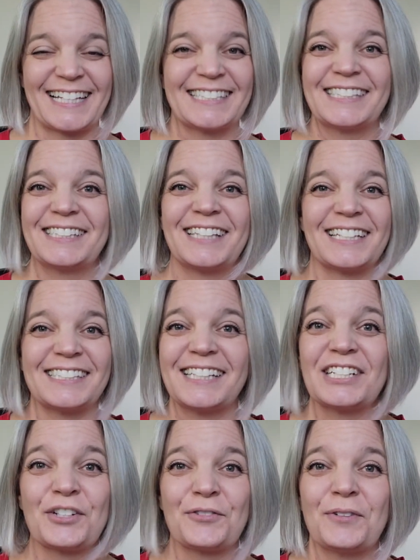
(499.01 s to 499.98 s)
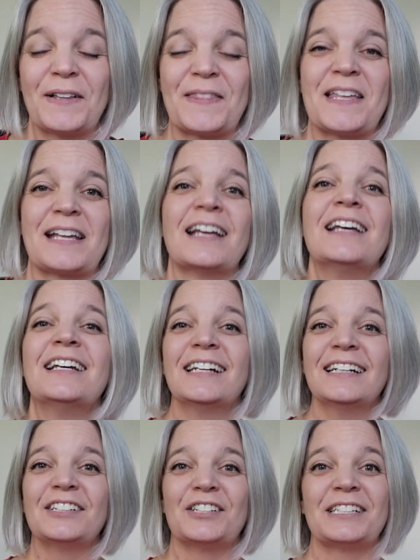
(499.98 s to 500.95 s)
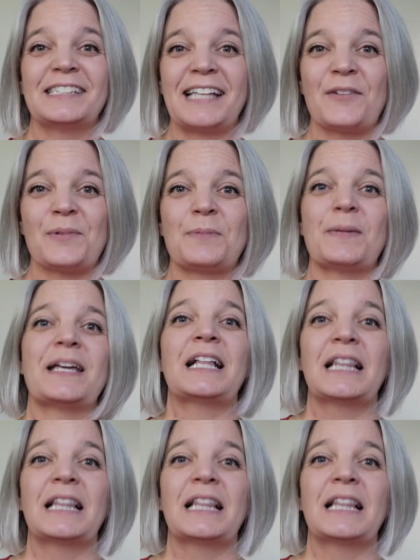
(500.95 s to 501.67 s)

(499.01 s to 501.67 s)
That's such a fun thing. You can say it with me.